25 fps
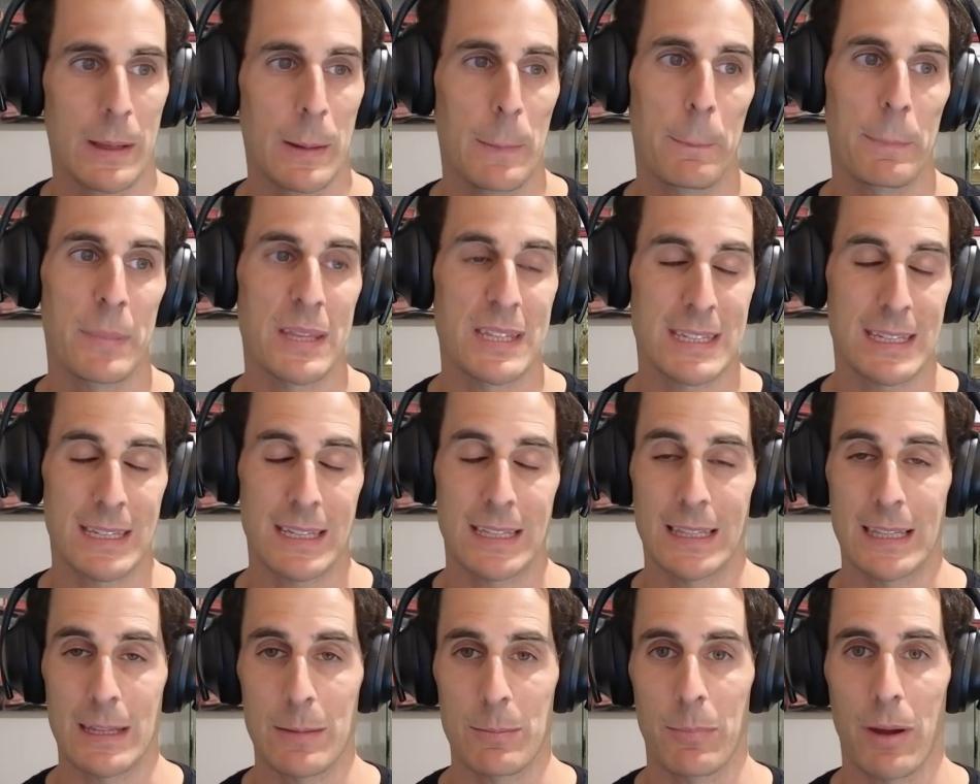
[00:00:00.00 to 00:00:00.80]

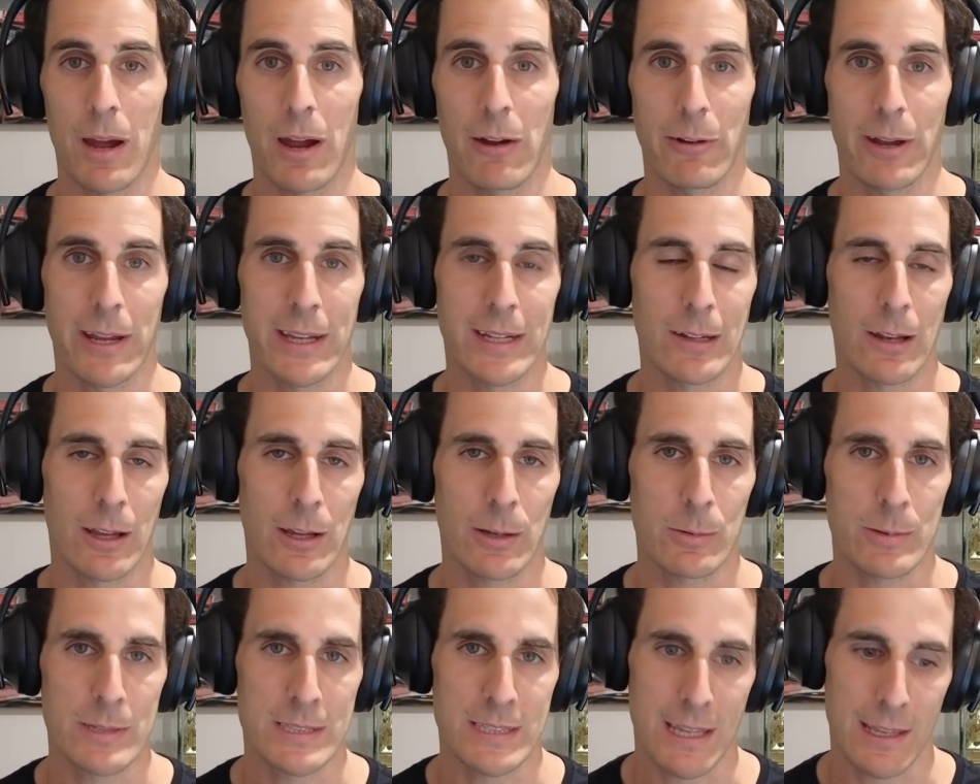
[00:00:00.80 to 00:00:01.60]
Particularly in Bahrain, like
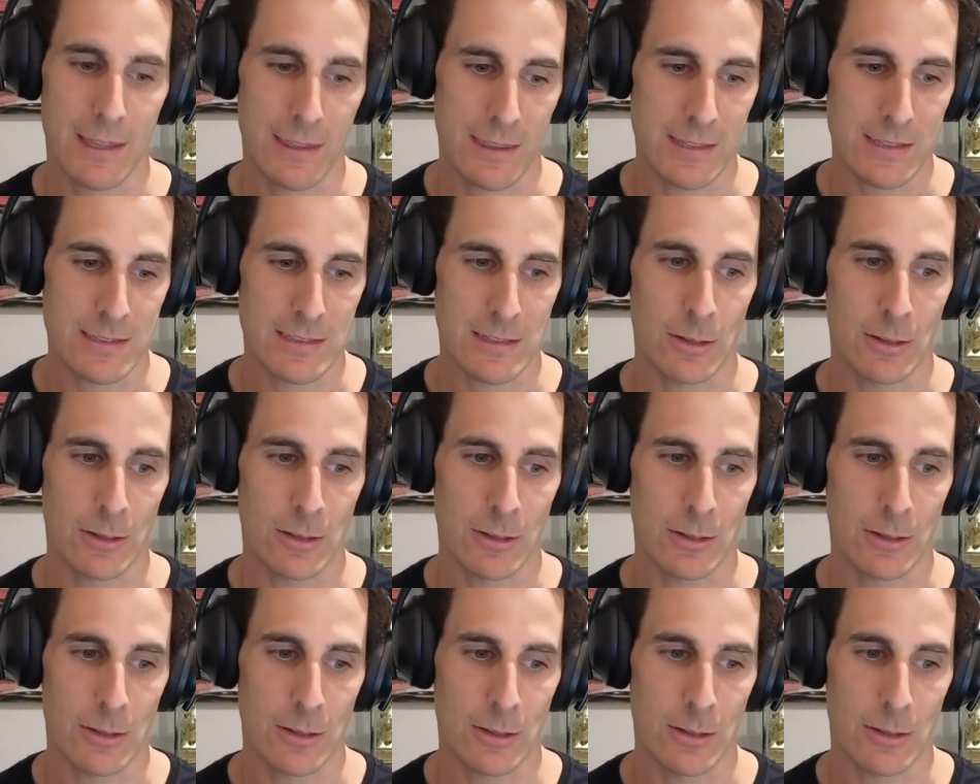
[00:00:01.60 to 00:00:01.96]
we say, there's a